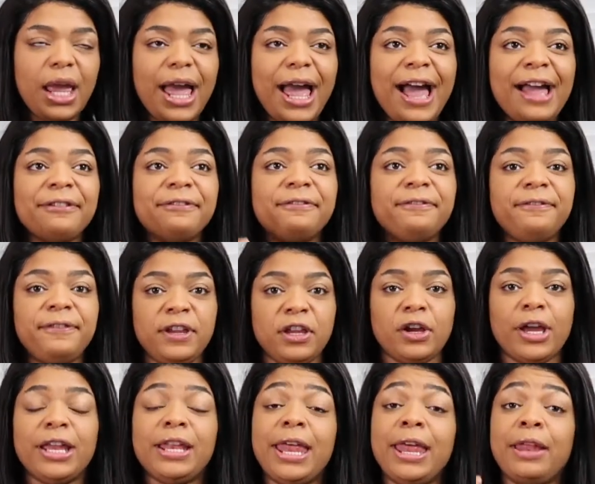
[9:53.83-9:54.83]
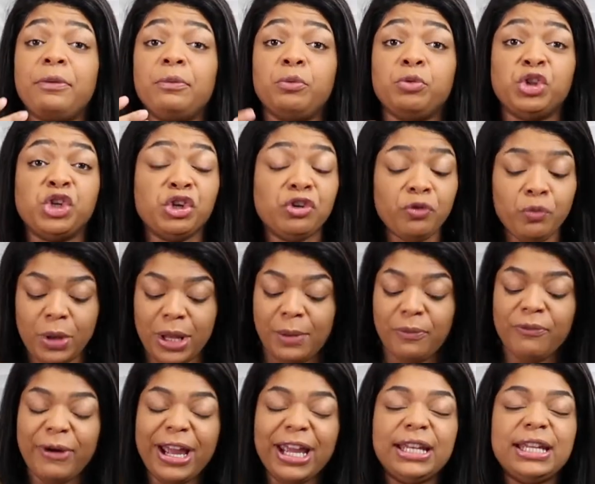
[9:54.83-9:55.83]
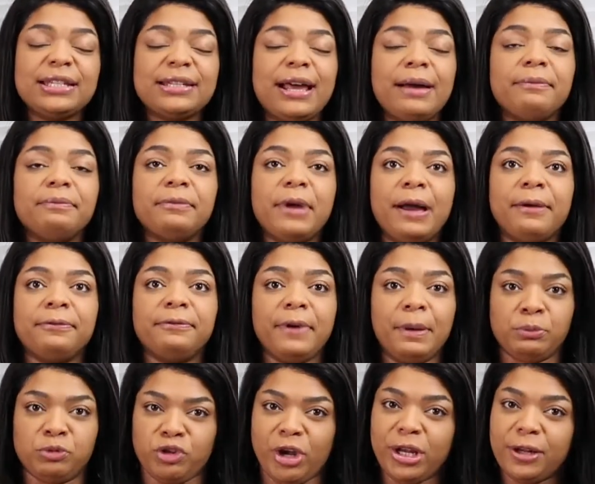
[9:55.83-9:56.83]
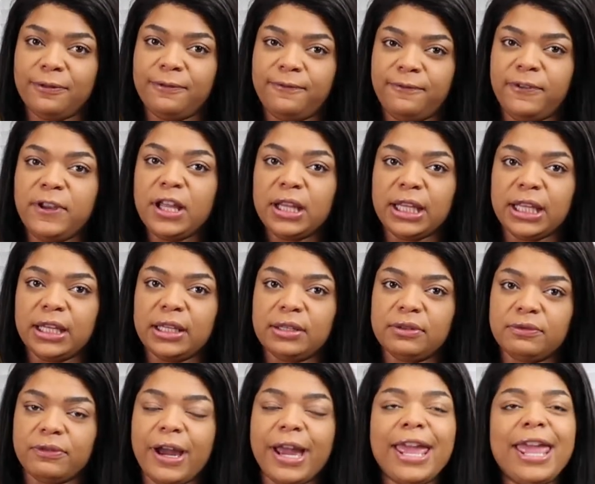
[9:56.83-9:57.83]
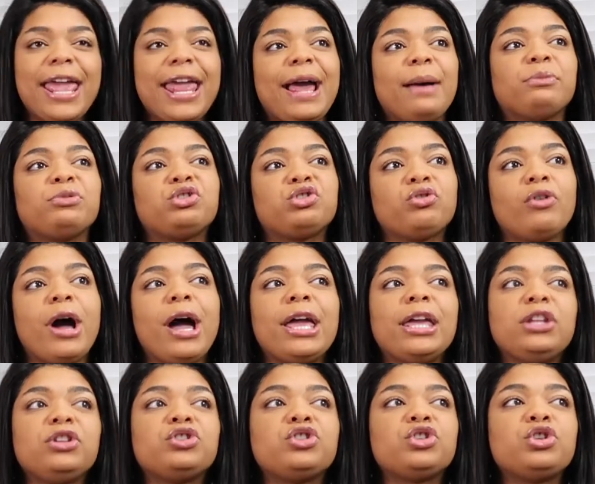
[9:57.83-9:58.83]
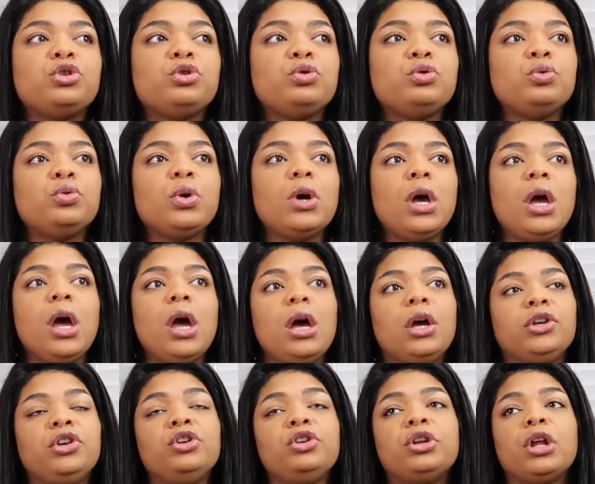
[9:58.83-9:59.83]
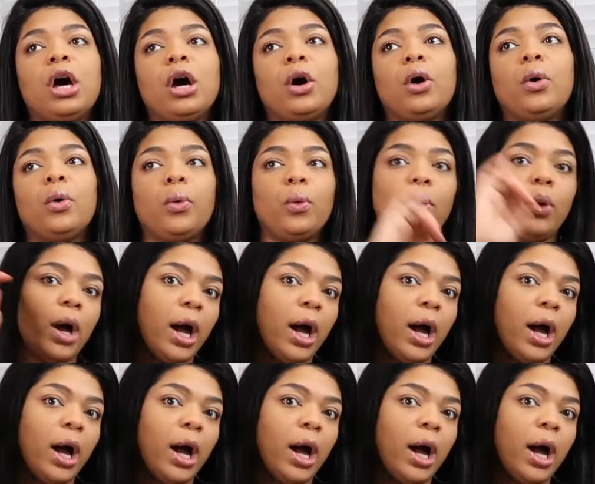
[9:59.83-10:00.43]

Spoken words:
I feel, and then during I'm writing this, I'm trying to feel it, right? And I'm trying to, you know,